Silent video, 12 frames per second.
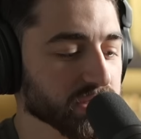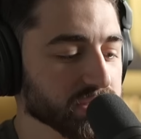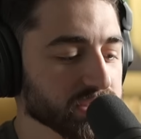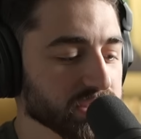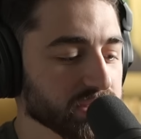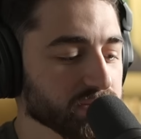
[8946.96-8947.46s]
on the
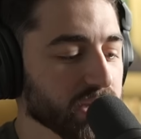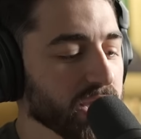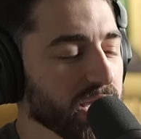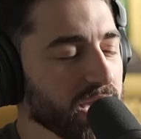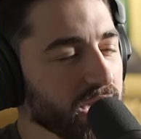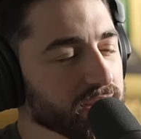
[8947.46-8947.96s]
team,
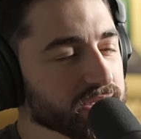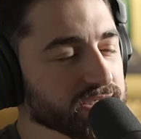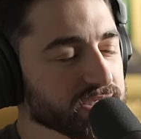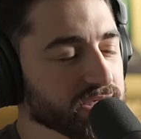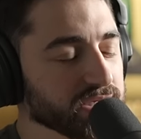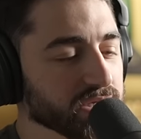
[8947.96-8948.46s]
and the
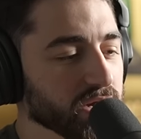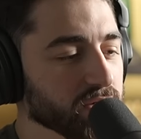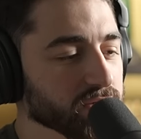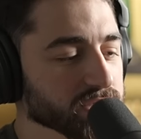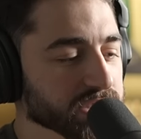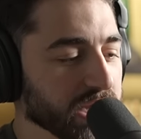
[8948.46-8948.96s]

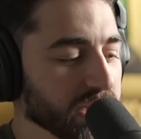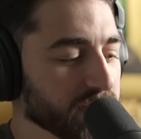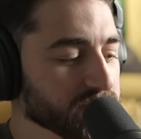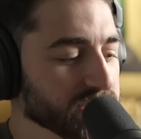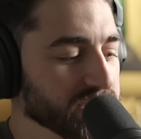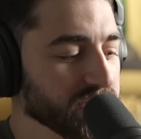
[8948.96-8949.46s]
CEO, this guy
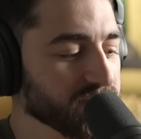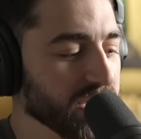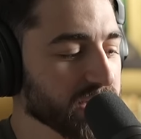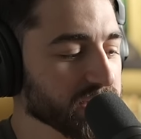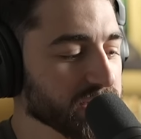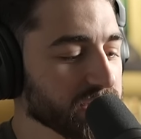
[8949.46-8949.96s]
named Steve
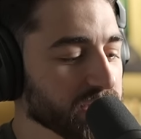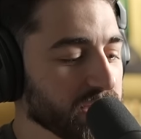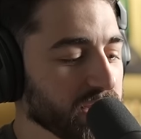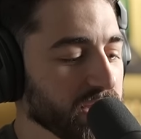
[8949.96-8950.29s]
Hanley,